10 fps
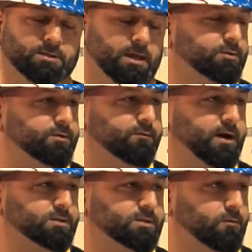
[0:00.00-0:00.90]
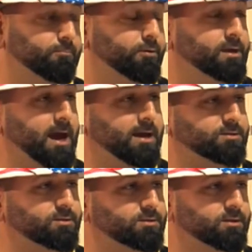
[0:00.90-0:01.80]
table devices for
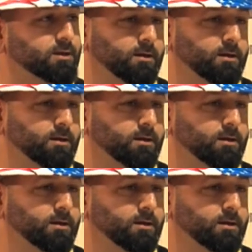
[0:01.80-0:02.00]
precasters.